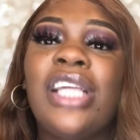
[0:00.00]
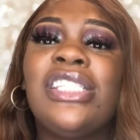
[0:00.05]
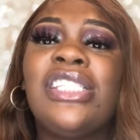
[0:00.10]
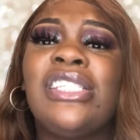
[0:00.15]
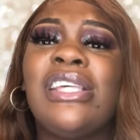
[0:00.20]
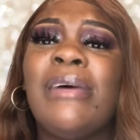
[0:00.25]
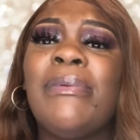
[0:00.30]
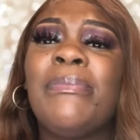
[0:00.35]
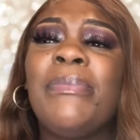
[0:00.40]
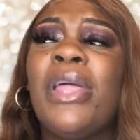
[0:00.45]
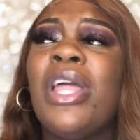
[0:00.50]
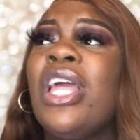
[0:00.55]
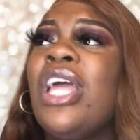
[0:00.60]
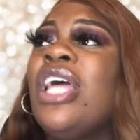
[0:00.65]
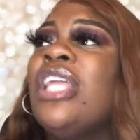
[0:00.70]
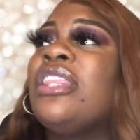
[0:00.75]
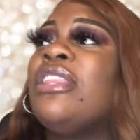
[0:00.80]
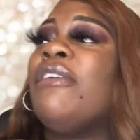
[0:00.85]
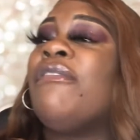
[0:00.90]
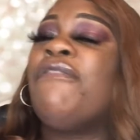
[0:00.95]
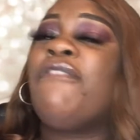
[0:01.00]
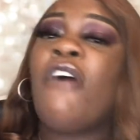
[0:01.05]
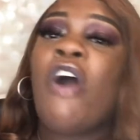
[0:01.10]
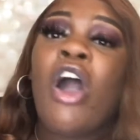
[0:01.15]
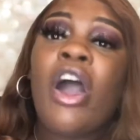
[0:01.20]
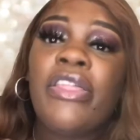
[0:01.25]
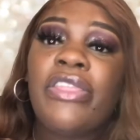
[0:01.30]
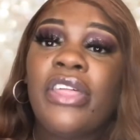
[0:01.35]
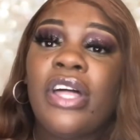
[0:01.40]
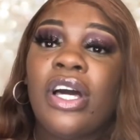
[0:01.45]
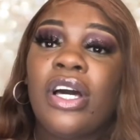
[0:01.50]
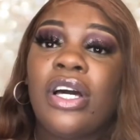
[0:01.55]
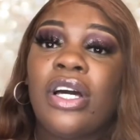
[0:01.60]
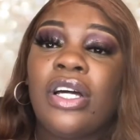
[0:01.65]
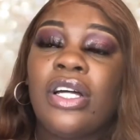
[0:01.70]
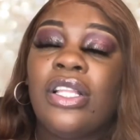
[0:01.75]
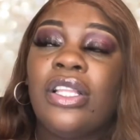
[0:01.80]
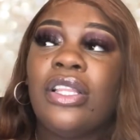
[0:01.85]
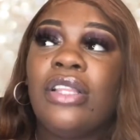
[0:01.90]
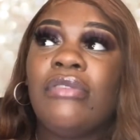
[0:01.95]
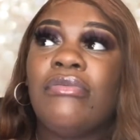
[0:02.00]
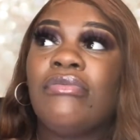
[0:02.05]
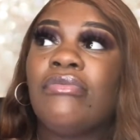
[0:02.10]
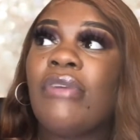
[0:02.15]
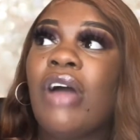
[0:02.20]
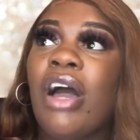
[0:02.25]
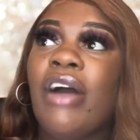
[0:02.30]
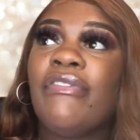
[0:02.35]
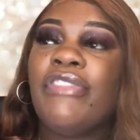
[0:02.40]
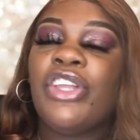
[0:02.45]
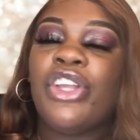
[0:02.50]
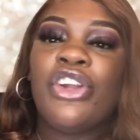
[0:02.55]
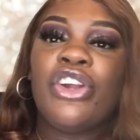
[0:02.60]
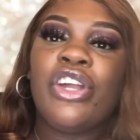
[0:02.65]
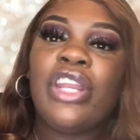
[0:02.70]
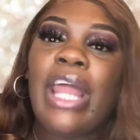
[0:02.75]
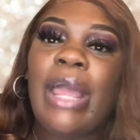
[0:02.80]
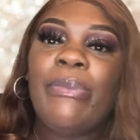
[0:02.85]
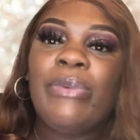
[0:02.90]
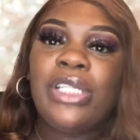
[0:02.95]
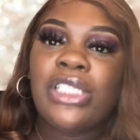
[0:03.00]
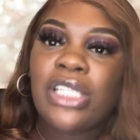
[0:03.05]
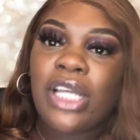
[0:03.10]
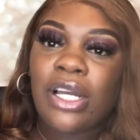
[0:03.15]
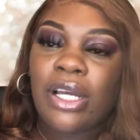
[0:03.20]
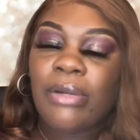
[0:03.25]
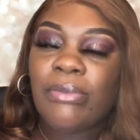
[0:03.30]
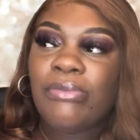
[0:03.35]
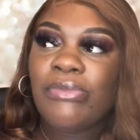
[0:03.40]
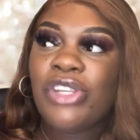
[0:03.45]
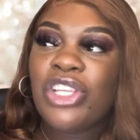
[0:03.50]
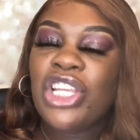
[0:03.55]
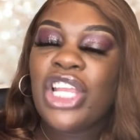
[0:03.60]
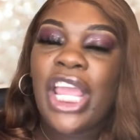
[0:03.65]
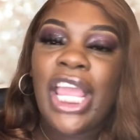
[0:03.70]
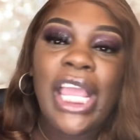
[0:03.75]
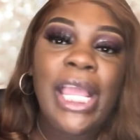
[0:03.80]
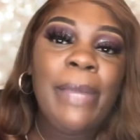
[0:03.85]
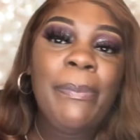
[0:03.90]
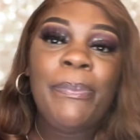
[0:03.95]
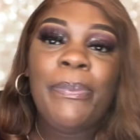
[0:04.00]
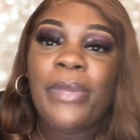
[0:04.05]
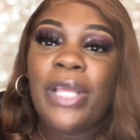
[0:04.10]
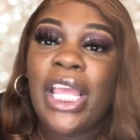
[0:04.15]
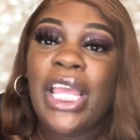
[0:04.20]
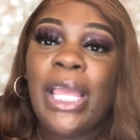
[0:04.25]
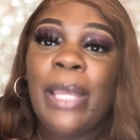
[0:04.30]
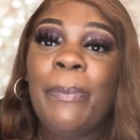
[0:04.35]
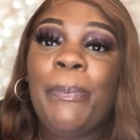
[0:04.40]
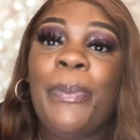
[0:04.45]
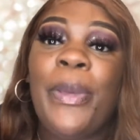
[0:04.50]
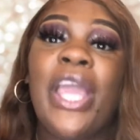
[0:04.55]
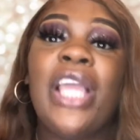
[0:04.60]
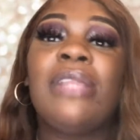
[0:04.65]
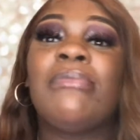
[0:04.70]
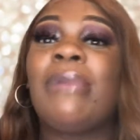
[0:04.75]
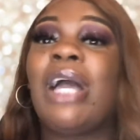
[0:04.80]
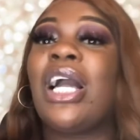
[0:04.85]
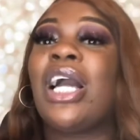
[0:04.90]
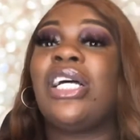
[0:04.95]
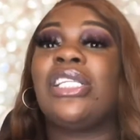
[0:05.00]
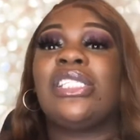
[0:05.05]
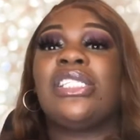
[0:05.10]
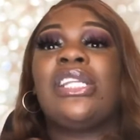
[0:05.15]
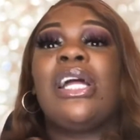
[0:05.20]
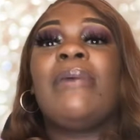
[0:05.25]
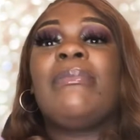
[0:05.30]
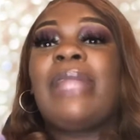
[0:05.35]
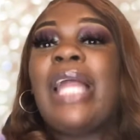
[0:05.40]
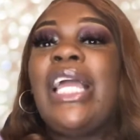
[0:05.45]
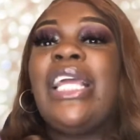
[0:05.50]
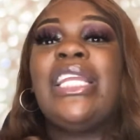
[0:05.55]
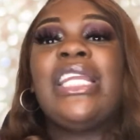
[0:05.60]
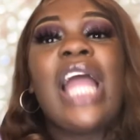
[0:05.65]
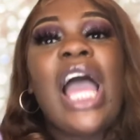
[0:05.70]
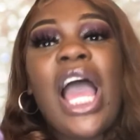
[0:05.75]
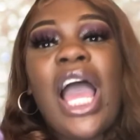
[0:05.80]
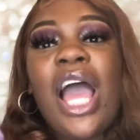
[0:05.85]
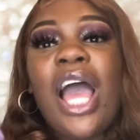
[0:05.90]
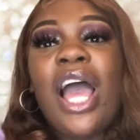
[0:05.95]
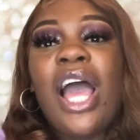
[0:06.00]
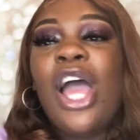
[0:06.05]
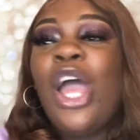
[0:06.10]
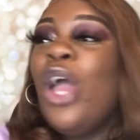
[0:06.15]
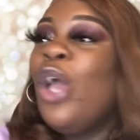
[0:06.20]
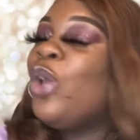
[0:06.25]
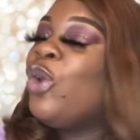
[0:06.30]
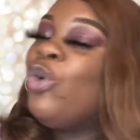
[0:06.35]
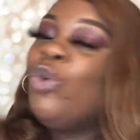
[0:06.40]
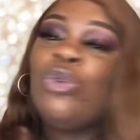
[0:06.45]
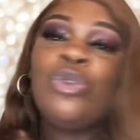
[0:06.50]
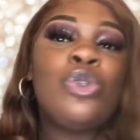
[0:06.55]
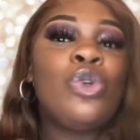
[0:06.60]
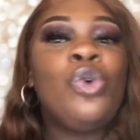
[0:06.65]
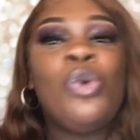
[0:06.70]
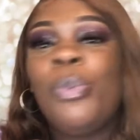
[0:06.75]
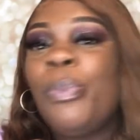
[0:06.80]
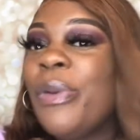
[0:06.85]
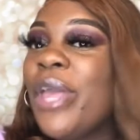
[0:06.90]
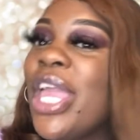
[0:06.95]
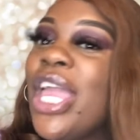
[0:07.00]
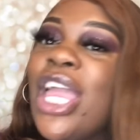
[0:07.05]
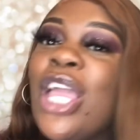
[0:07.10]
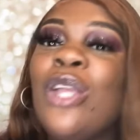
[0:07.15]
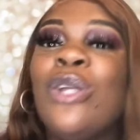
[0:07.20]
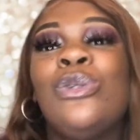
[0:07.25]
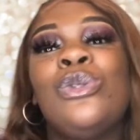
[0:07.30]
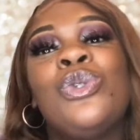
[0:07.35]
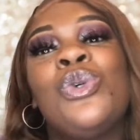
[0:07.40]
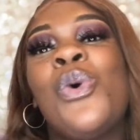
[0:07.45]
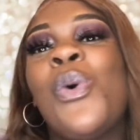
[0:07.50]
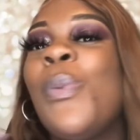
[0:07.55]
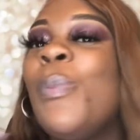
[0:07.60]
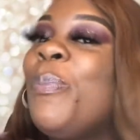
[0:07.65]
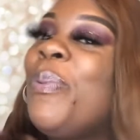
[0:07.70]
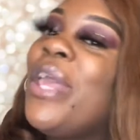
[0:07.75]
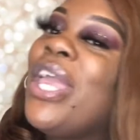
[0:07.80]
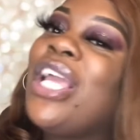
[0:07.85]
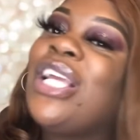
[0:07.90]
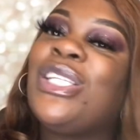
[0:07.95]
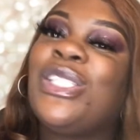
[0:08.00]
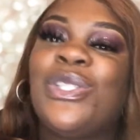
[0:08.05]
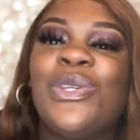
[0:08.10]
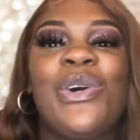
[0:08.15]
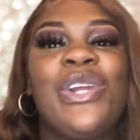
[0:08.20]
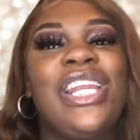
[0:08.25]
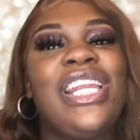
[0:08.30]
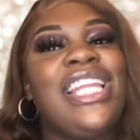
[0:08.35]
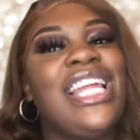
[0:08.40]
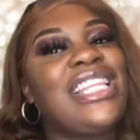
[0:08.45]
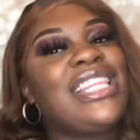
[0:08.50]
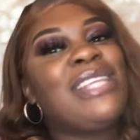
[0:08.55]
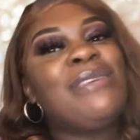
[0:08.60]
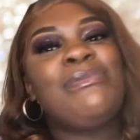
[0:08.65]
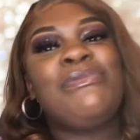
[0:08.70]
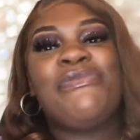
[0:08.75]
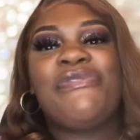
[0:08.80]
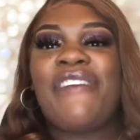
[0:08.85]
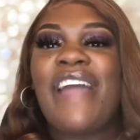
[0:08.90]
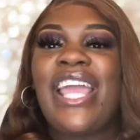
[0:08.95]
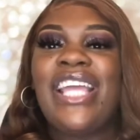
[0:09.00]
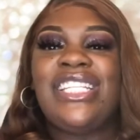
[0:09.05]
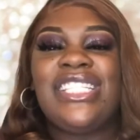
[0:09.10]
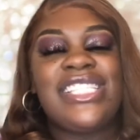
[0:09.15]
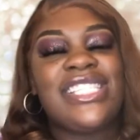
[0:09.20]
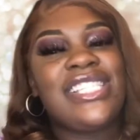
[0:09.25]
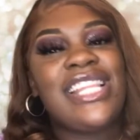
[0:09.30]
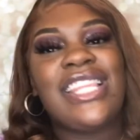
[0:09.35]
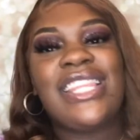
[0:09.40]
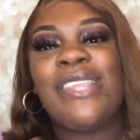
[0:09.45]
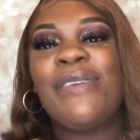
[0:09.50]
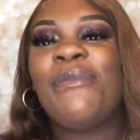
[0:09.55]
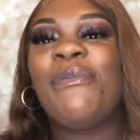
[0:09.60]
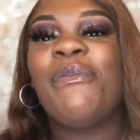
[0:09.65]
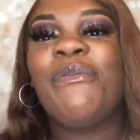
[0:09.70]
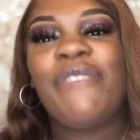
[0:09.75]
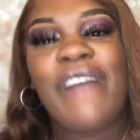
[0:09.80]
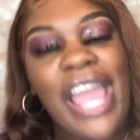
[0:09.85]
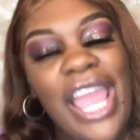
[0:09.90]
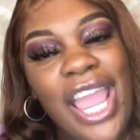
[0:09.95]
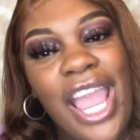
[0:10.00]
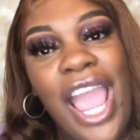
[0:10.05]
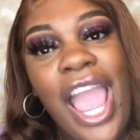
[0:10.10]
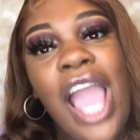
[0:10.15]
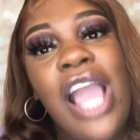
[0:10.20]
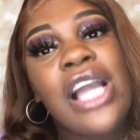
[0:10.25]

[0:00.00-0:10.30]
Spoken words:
The father of the girl that we jumped, he picked my cousin up like, nah, you too big, shorty, let them fight.